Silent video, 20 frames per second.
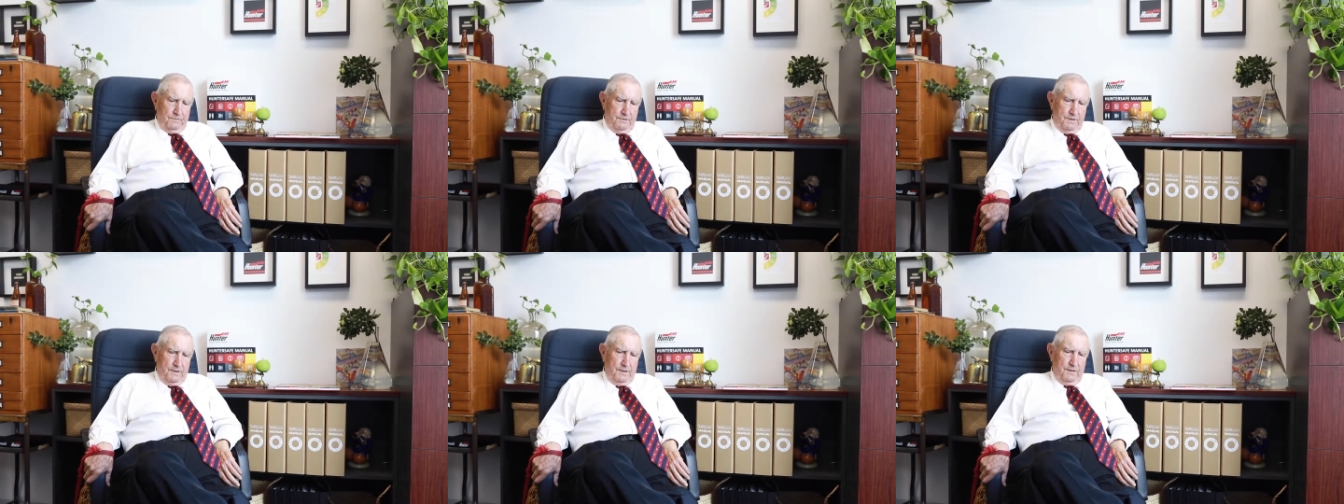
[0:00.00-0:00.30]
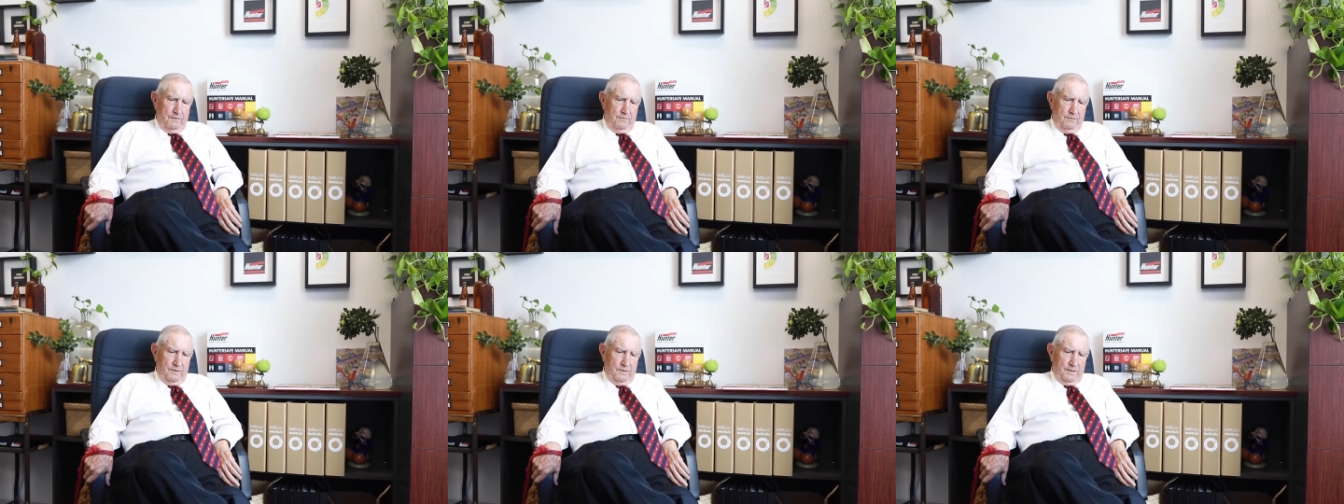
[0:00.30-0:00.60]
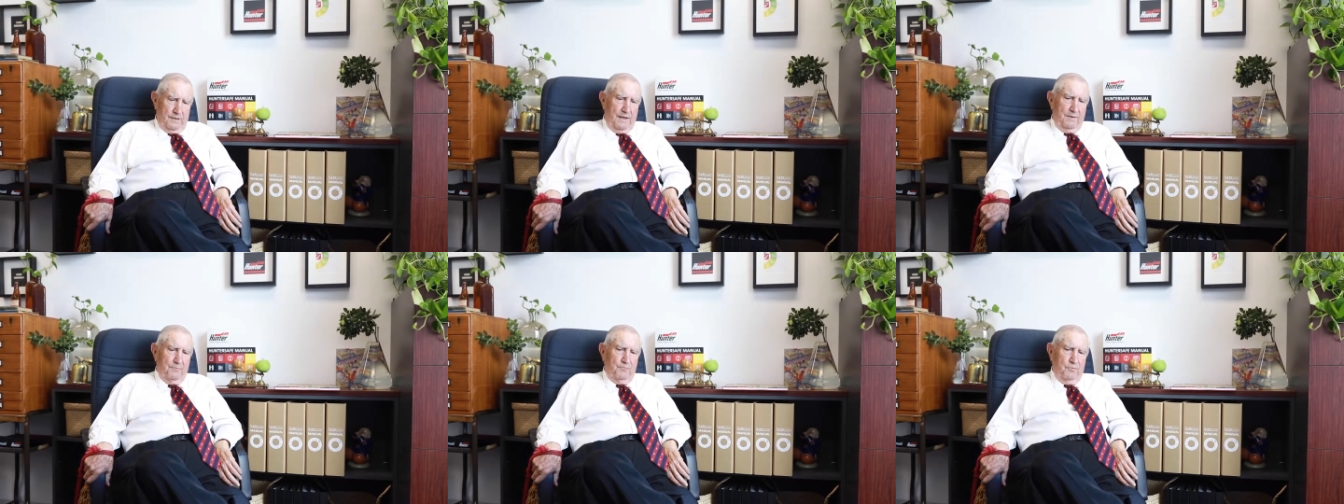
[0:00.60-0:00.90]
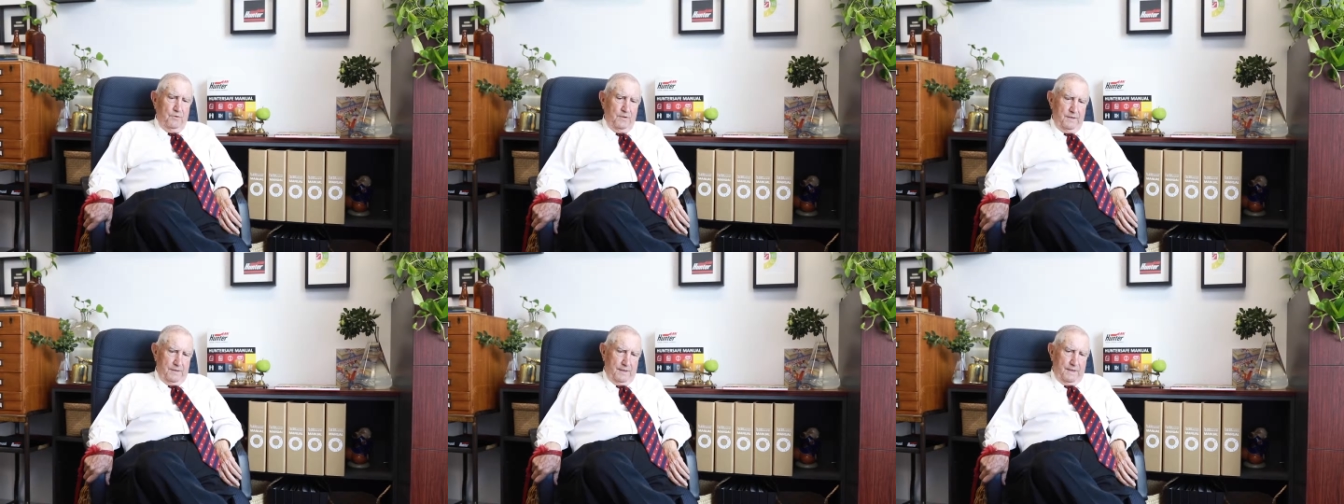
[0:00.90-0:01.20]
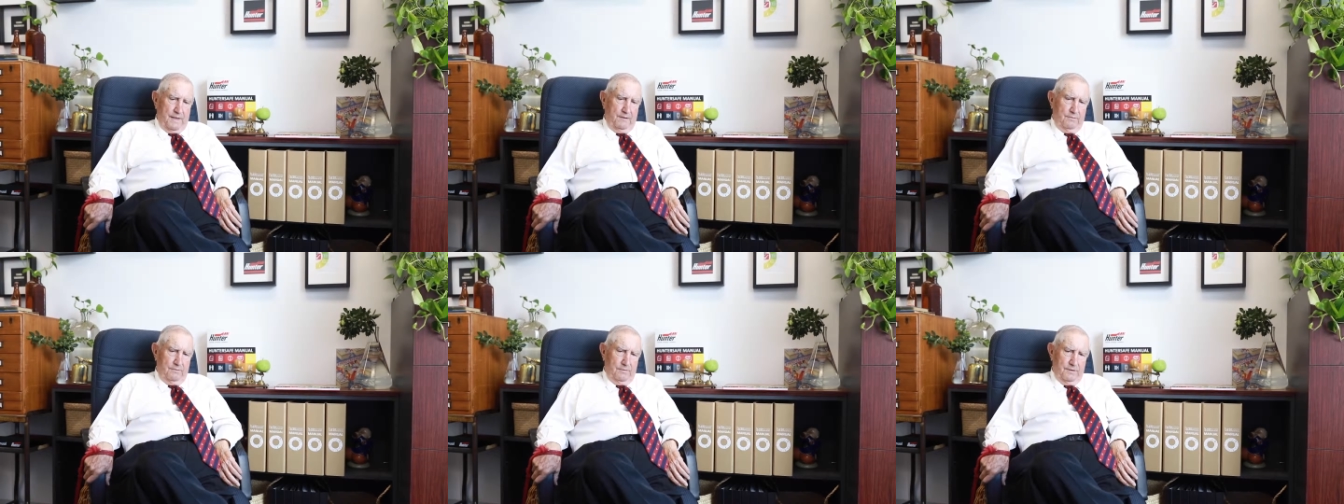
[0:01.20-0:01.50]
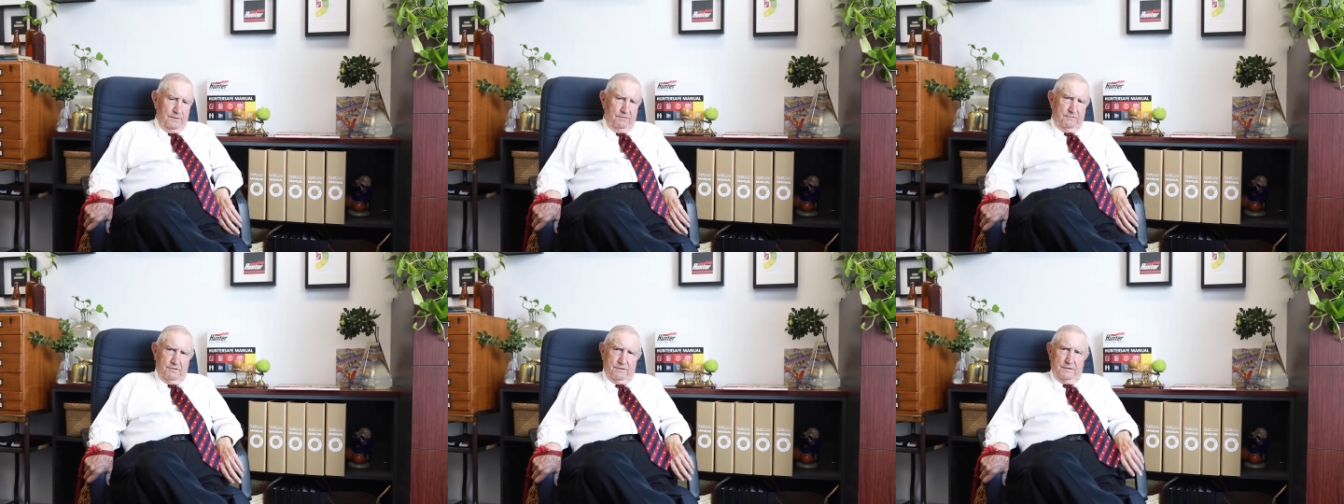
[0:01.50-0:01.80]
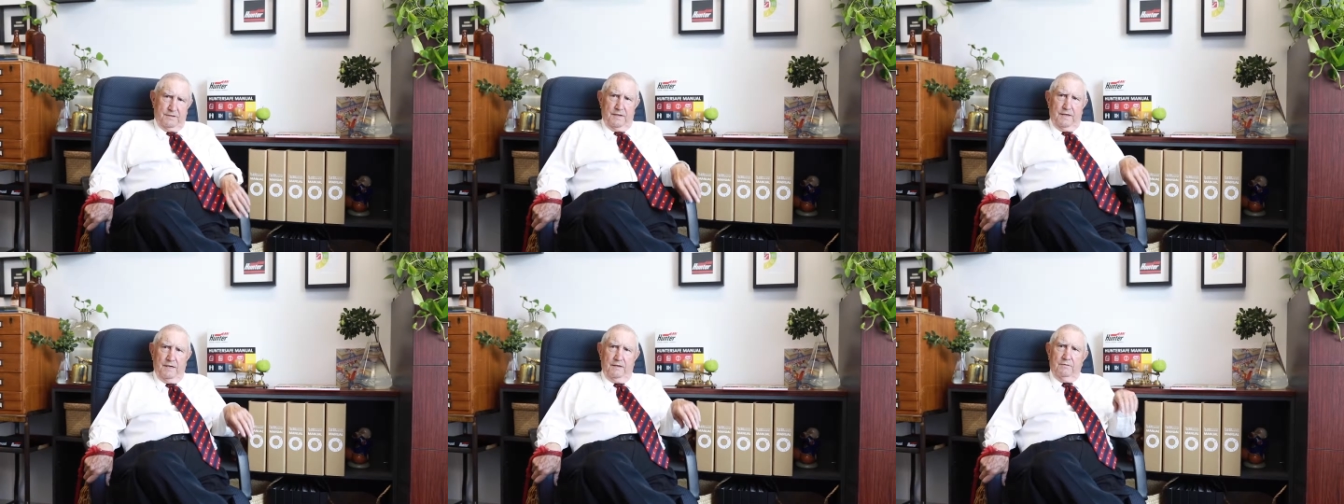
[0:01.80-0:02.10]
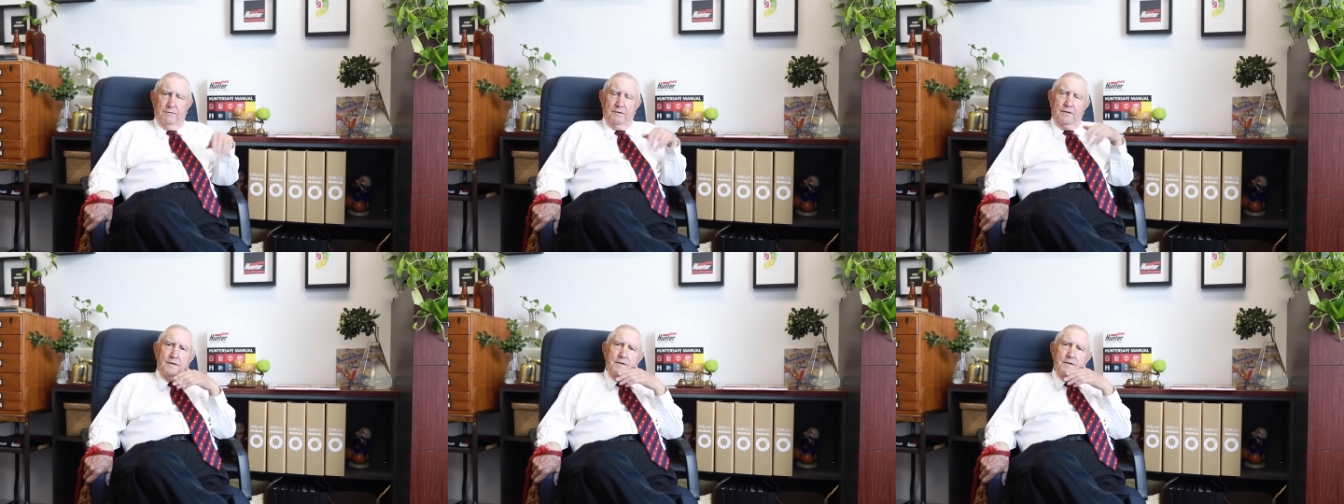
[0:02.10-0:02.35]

So up we go, and he said, now,